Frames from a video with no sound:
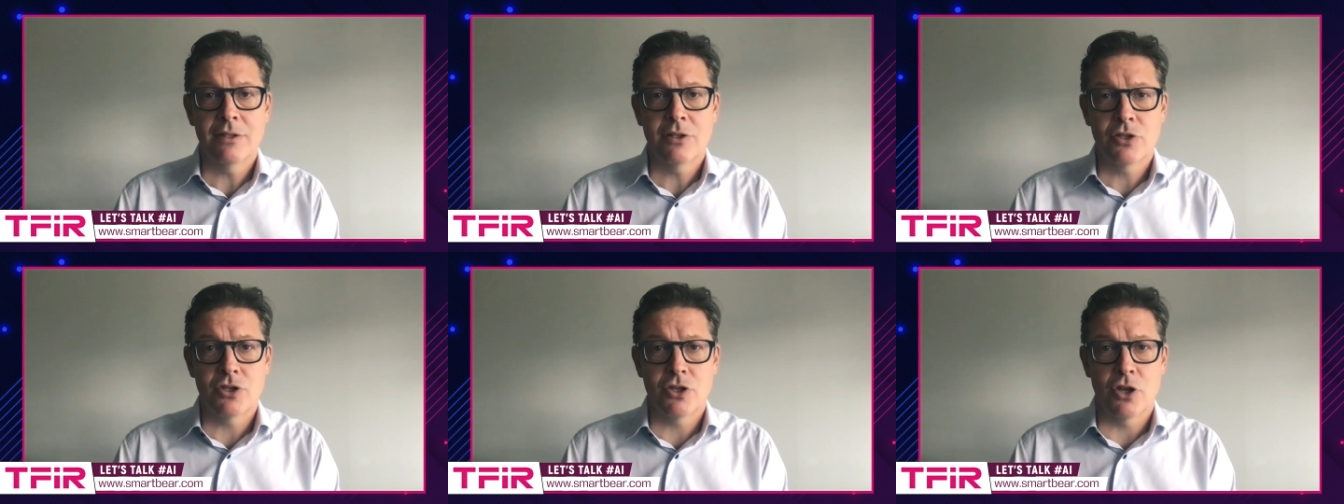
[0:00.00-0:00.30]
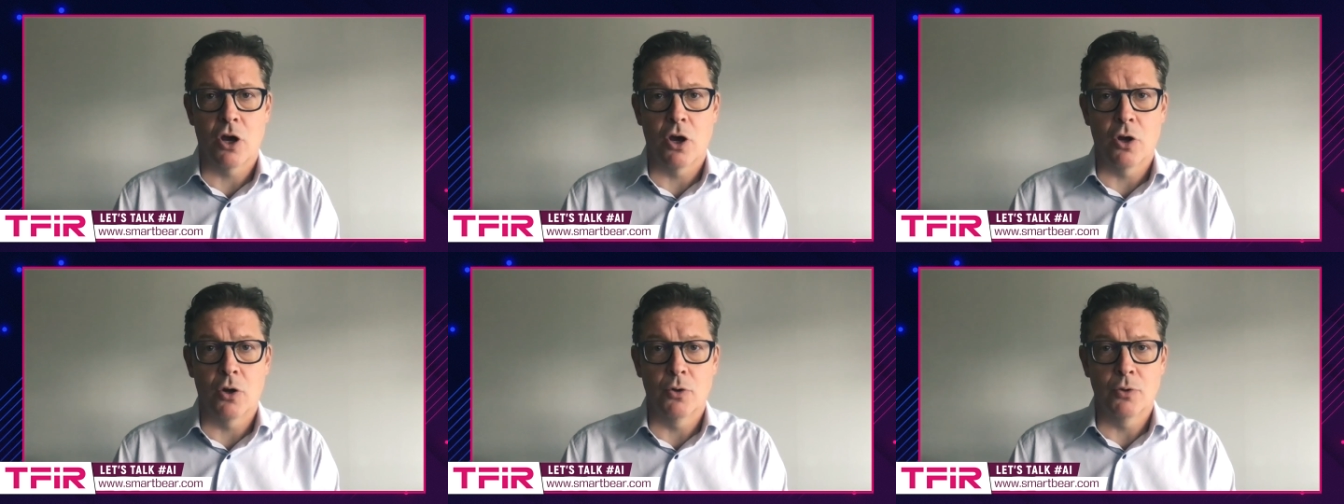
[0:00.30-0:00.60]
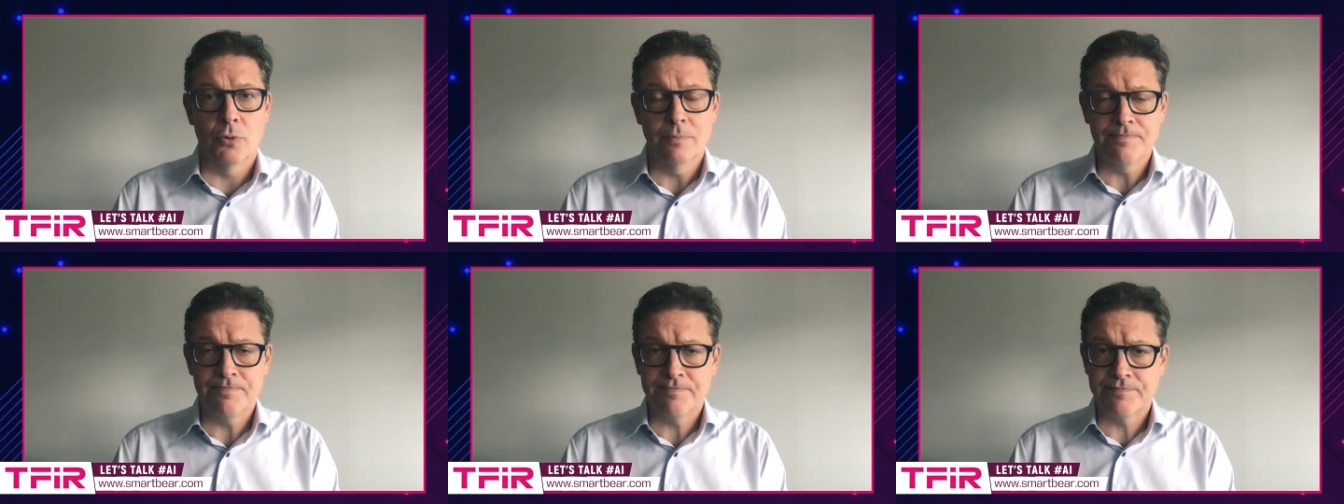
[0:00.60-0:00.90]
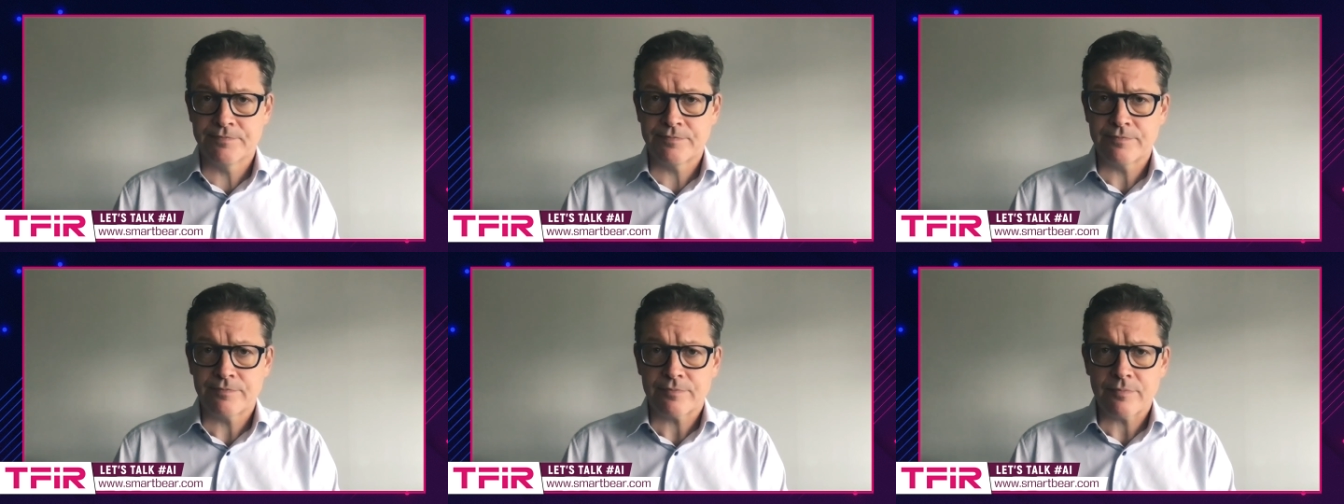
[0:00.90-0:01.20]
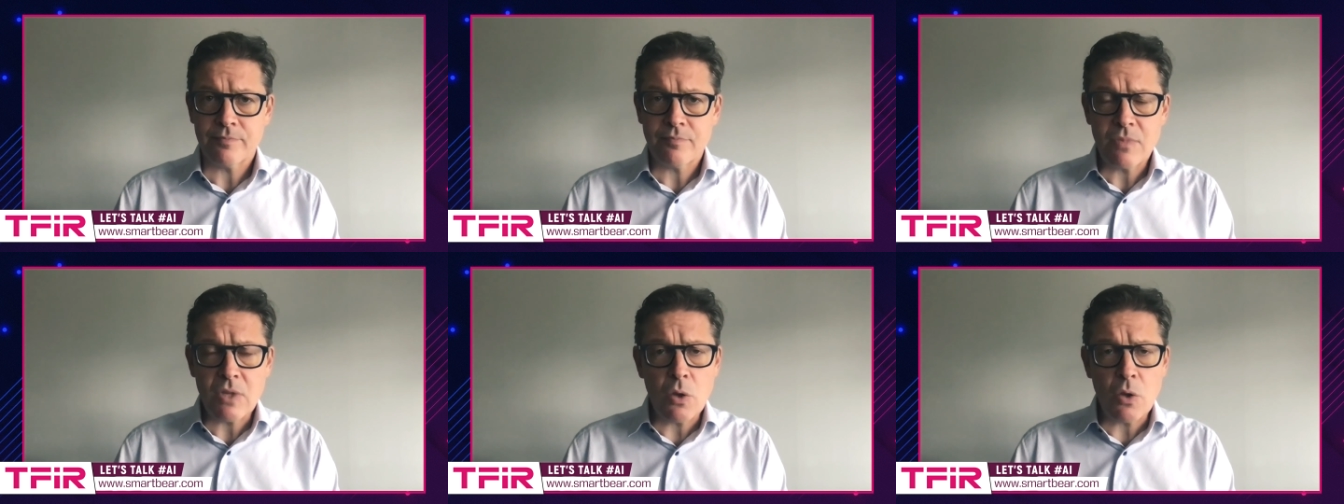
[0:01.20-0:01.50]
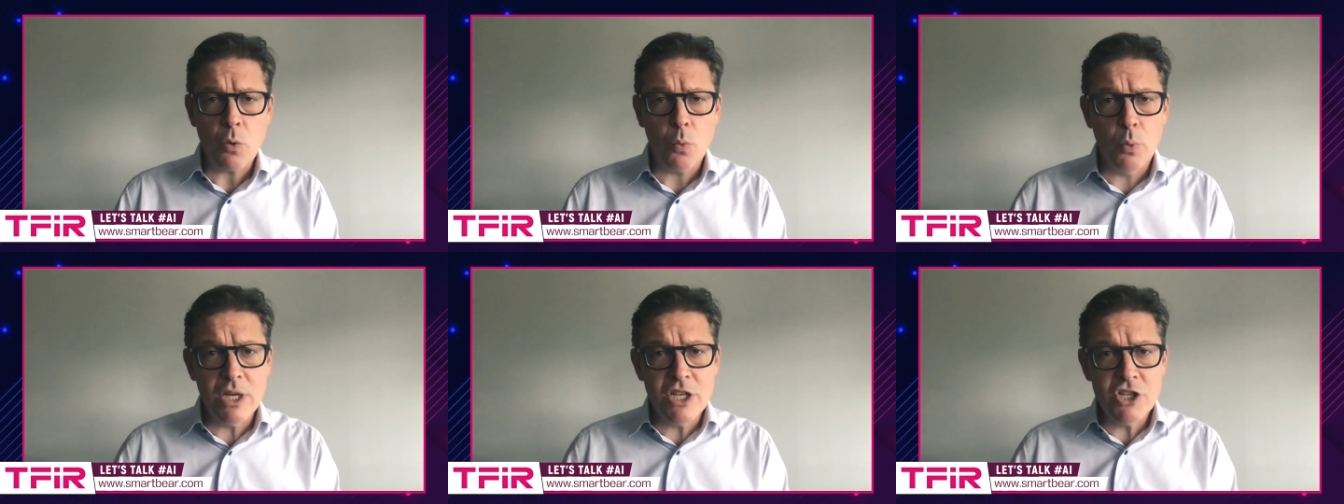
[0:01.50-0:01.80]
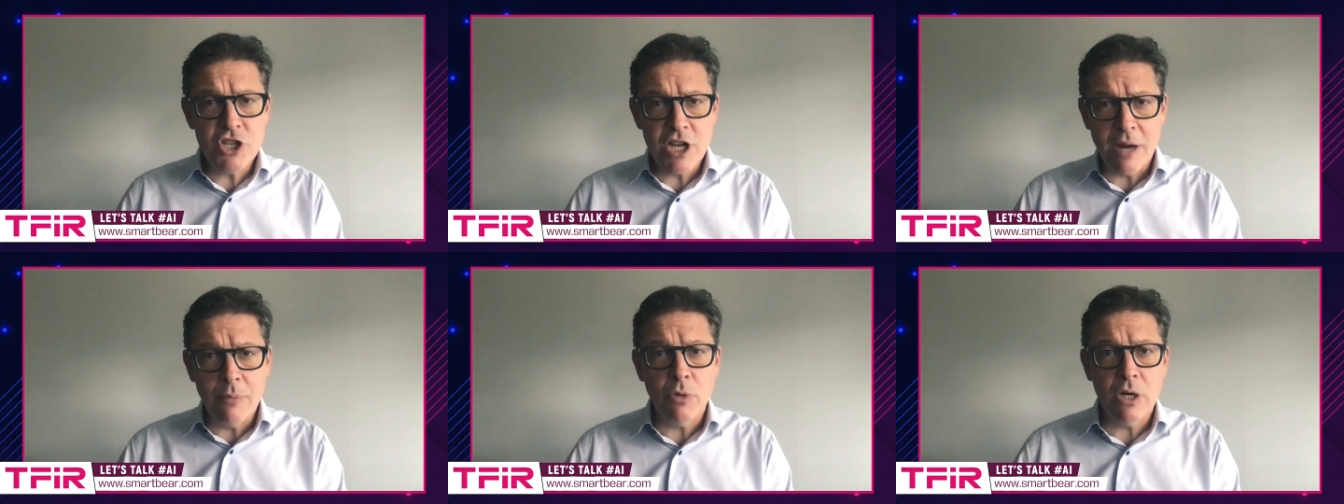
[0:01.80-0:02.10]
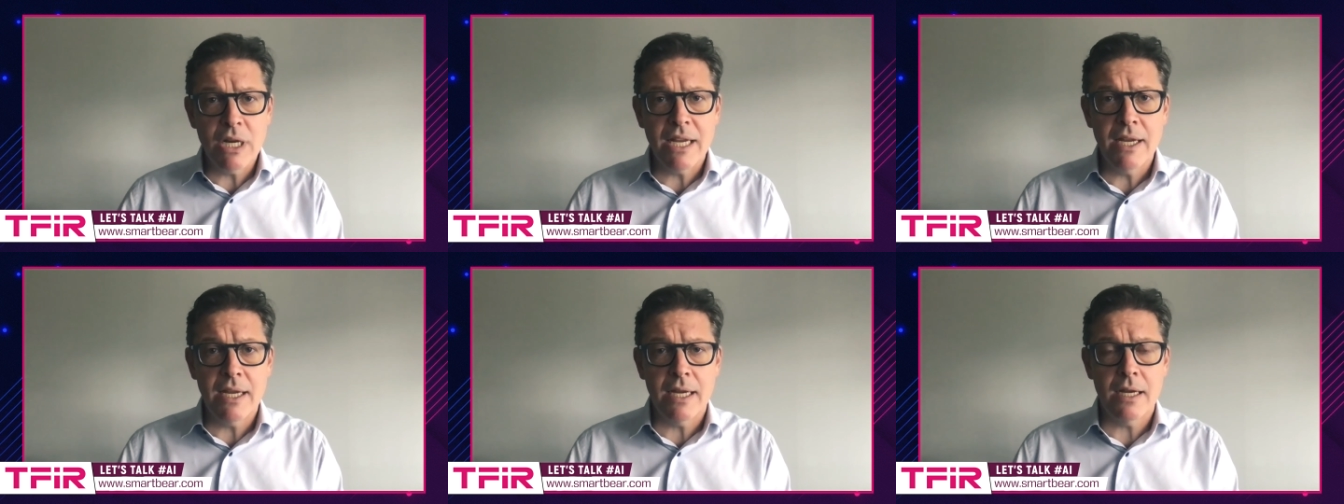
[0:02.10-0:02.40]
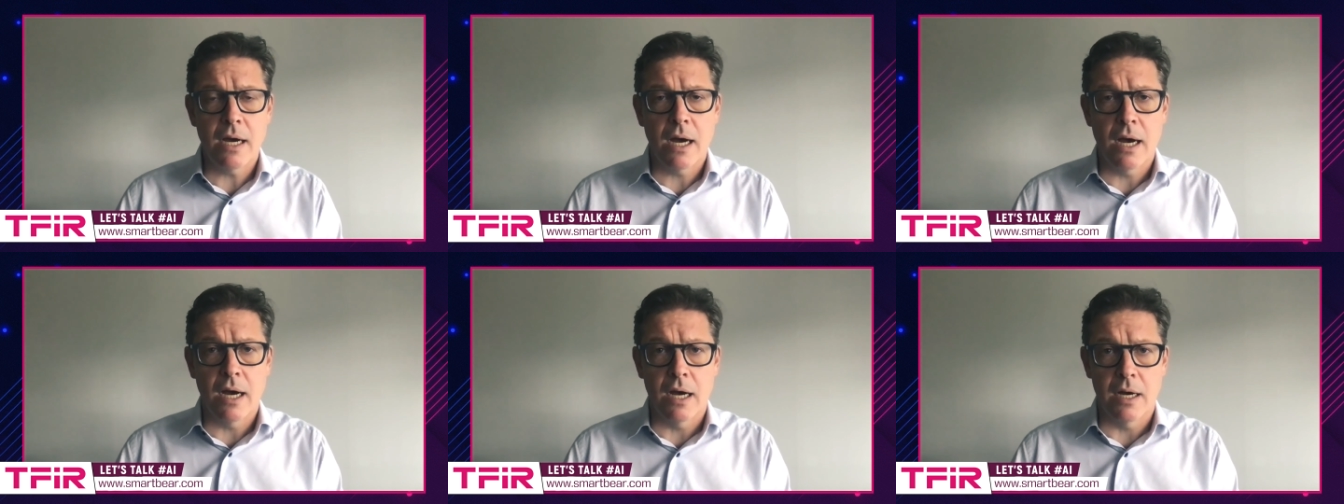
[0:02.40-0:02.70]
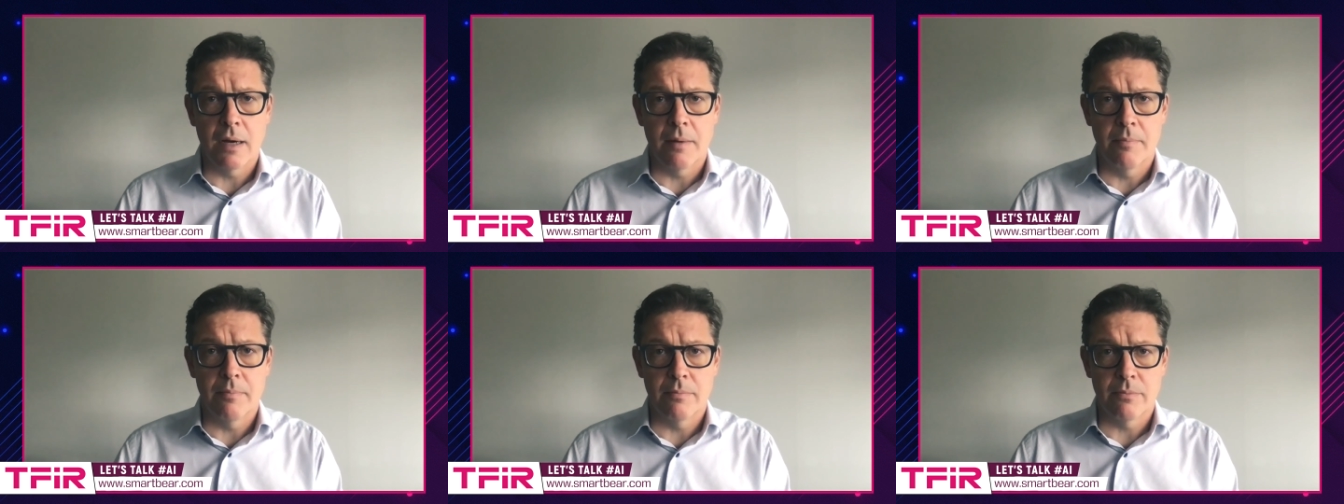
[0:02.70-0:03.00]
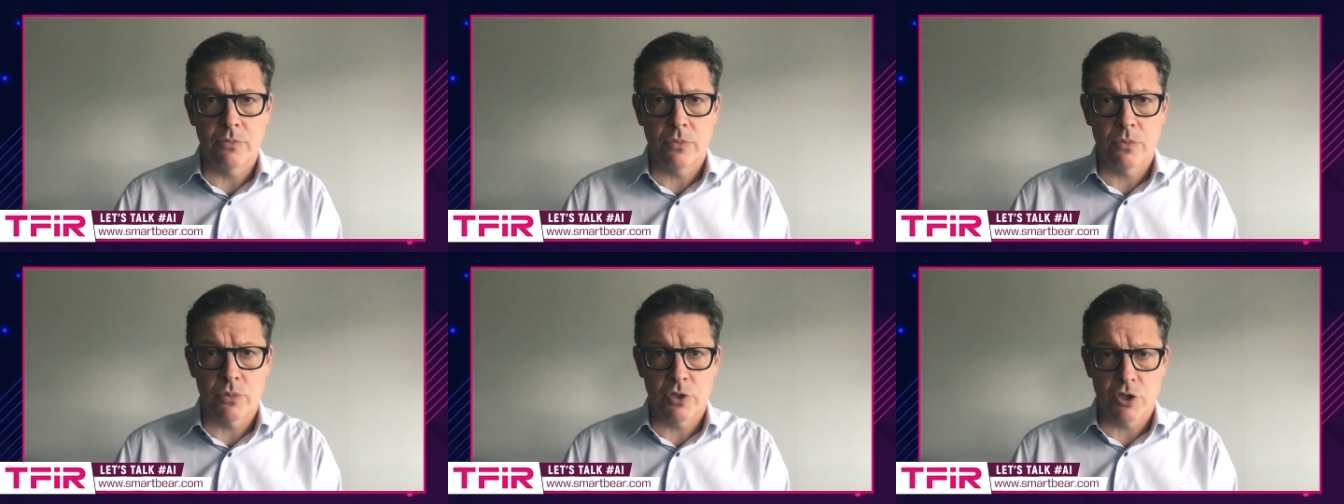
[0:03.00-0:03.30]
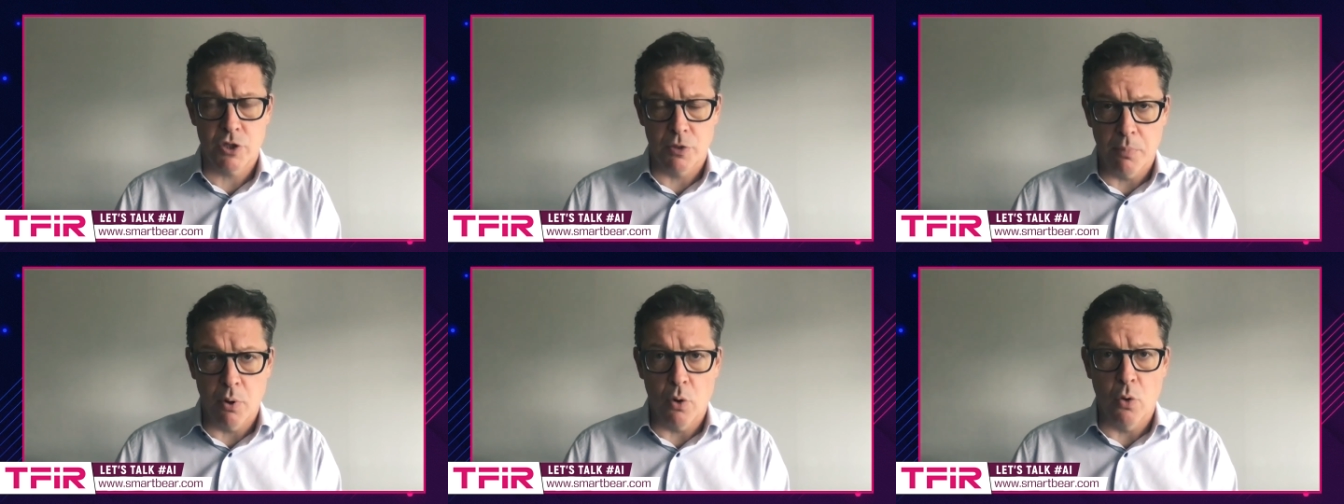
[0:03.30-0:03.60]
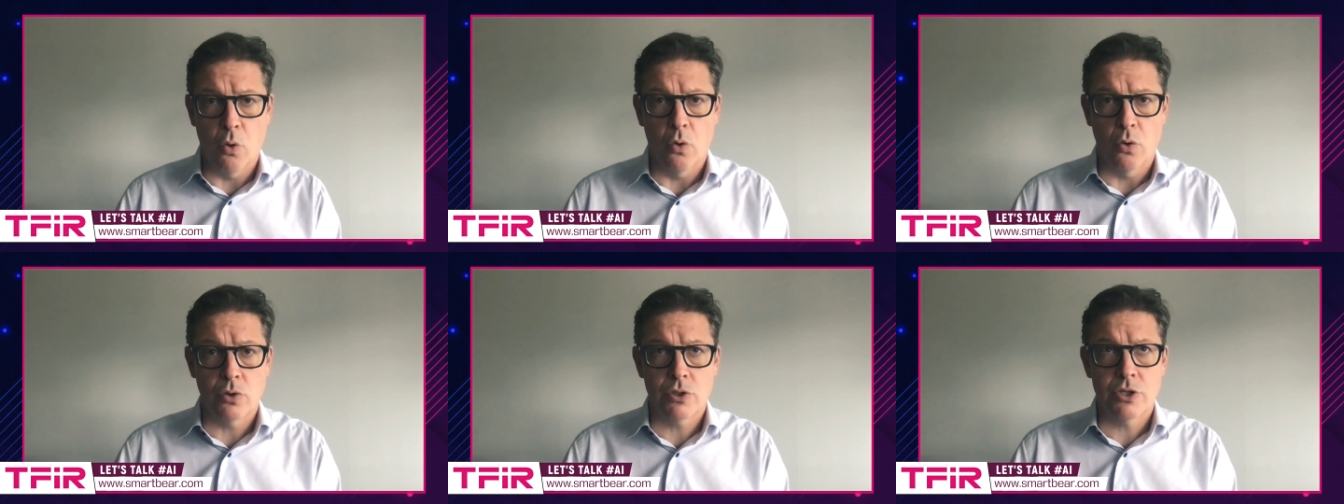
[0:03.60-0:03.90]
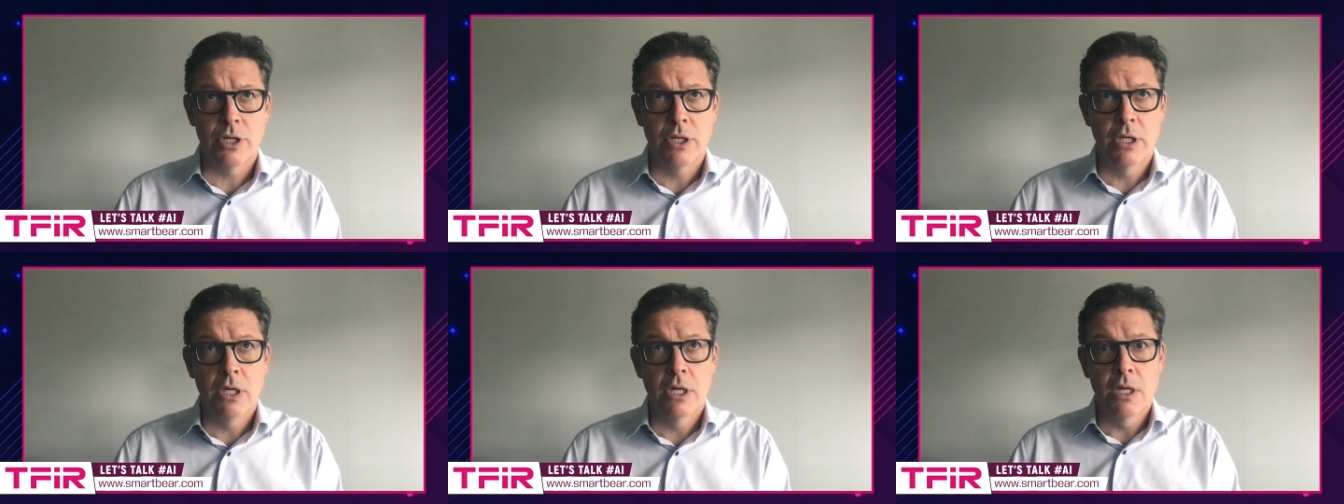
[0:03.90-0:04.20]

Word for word: So we generally um, support